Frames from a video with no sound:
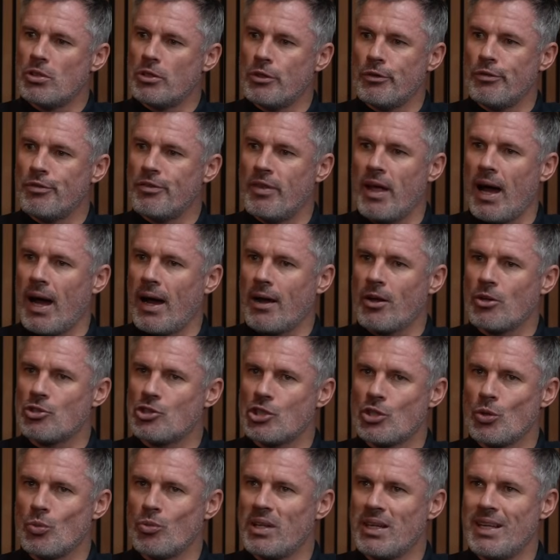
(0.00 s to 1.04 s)
of that, because I
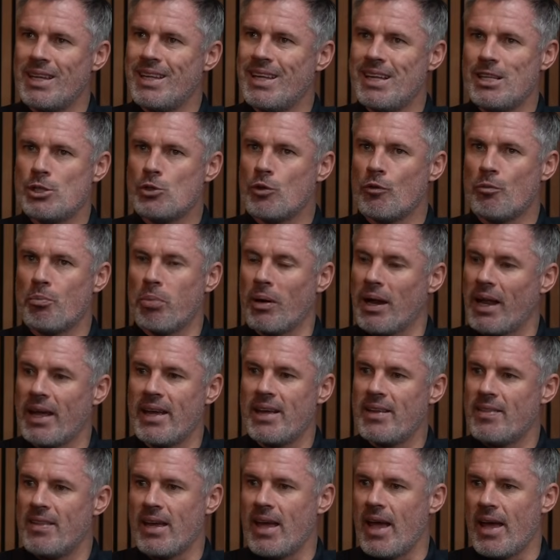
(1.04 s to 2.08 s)
don't think you need to have
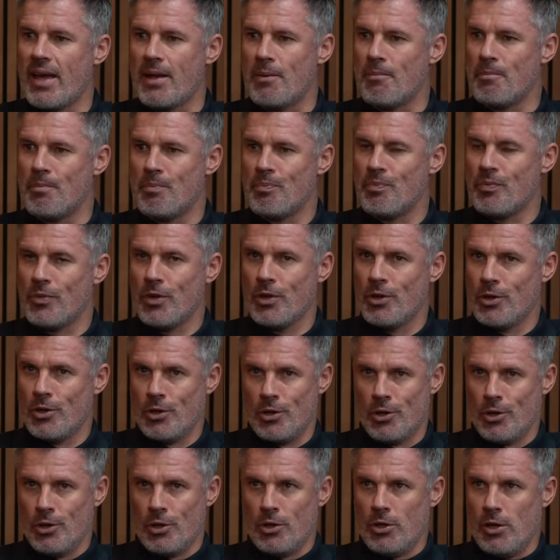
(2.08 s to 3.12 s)
played the game
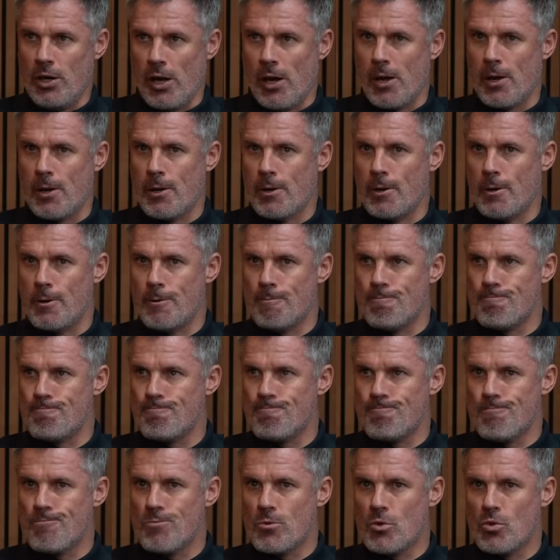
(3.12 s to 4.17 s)
to
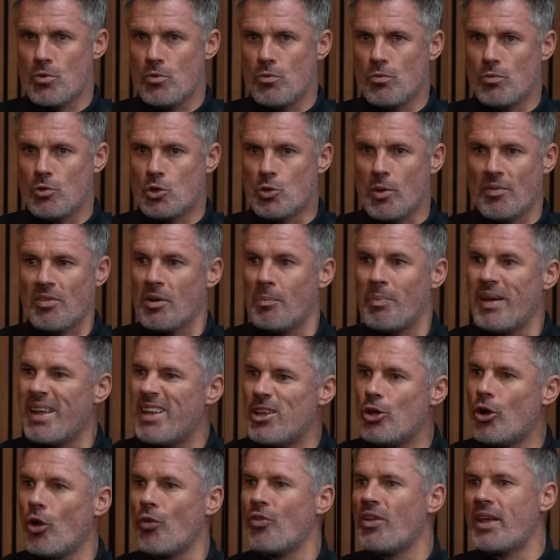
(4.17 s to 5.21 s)
have an
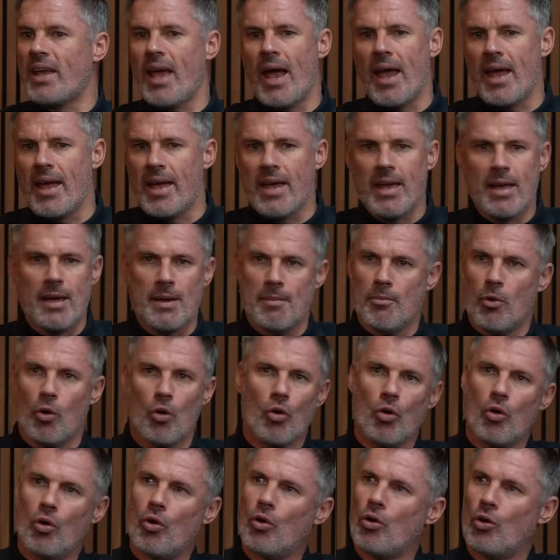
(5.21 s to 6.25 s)
opinion on the game,
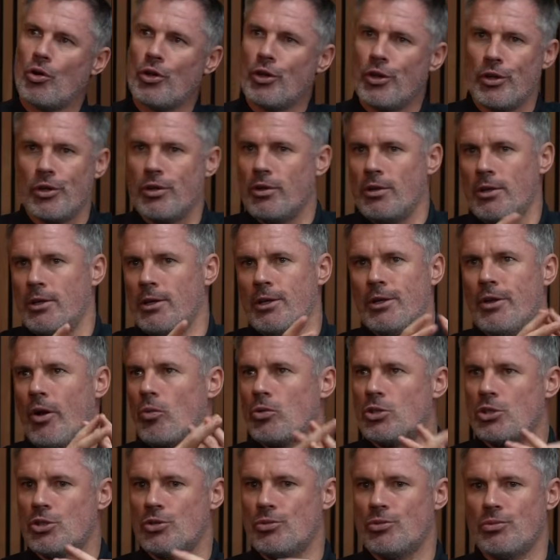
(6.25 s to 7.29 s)
or
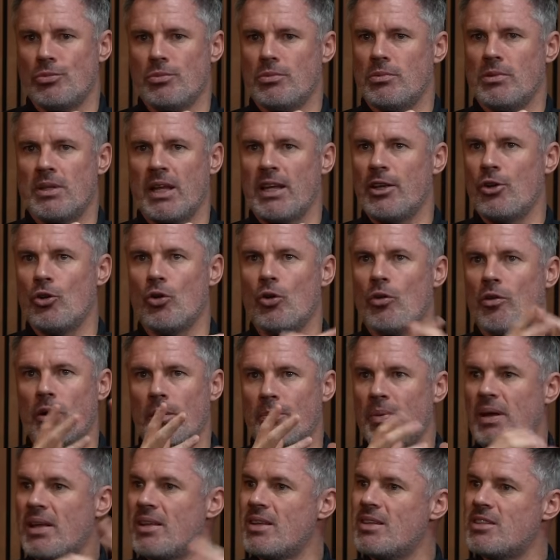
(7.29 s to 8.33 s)
to think your
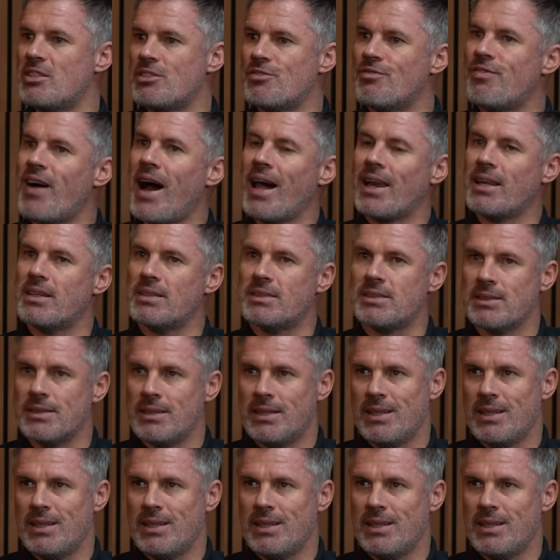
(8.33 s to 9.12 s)
opinion's valid.